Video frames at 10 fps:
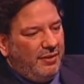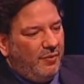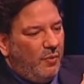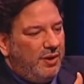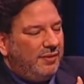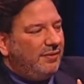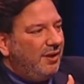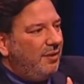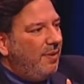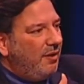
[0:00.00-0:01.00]
what does it
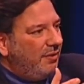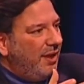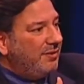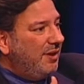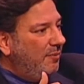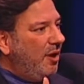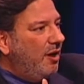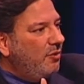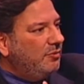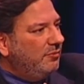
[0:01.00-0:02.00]
say about that same God
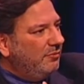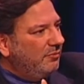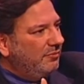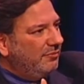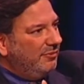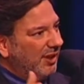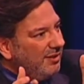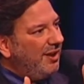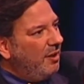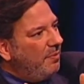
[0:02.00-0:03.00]
who
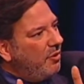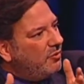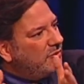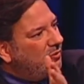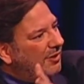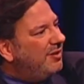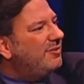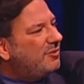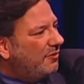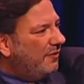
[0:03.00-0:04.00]
didn't help those who didn't
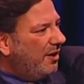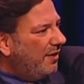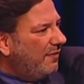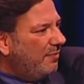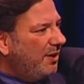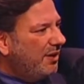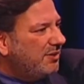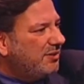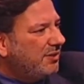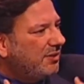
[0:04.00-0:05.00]
survive? I mean,
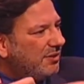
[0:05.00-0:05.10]
it's... Uh...